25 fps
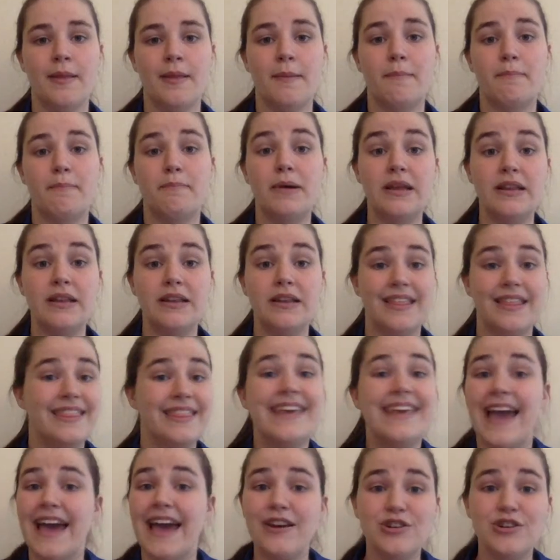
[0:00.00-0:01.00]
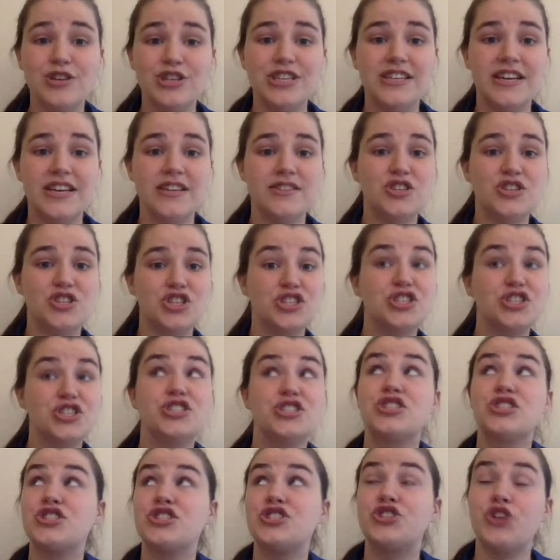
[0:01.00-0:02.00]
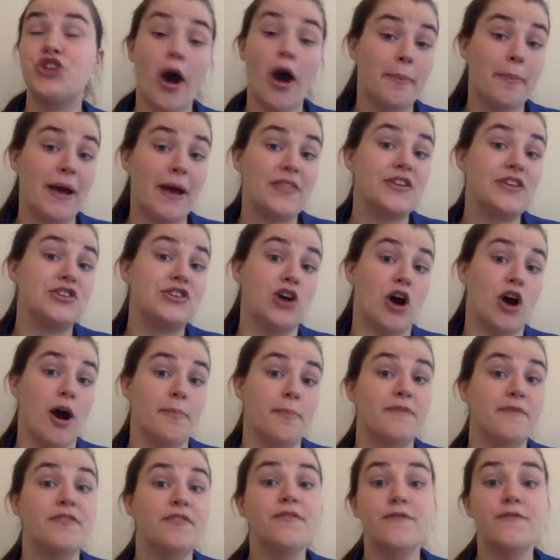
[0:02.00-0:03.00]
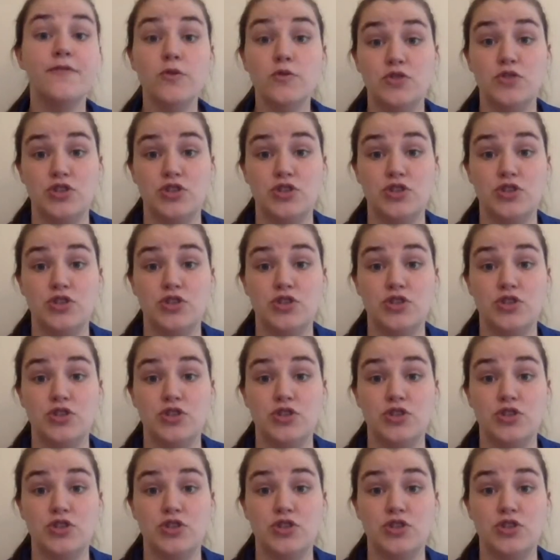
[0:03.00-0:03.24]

But the energy doesn't just stop at the top of the food